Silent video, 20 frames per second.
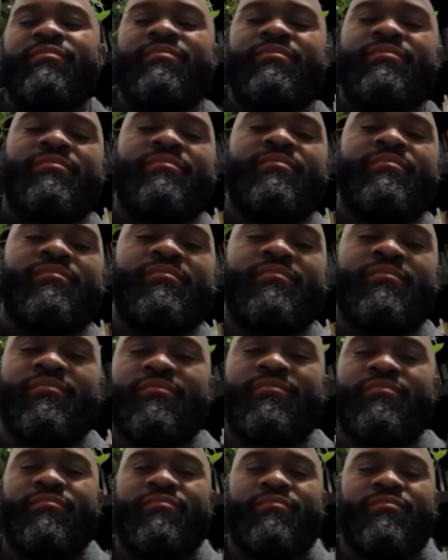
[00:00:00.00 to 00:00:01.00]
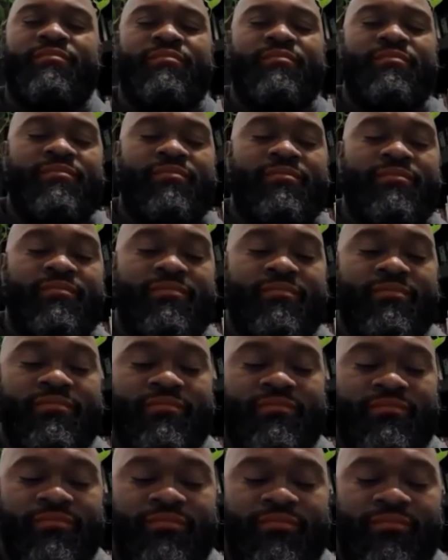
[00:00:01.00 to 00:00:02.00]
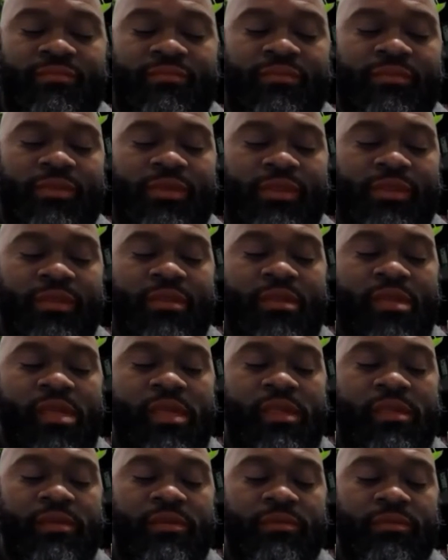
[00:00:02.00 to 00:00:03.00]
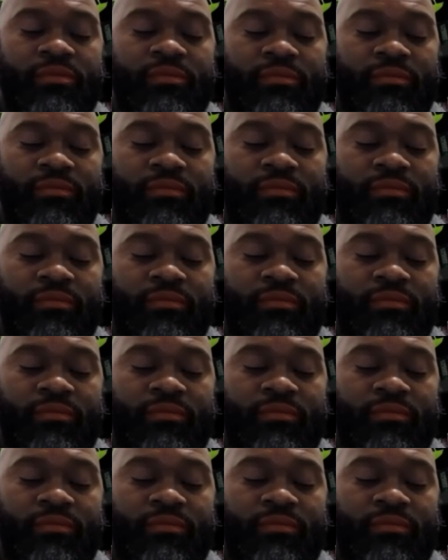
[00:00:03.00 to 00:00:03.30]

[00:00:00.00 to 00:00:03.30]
The person shown says nothing.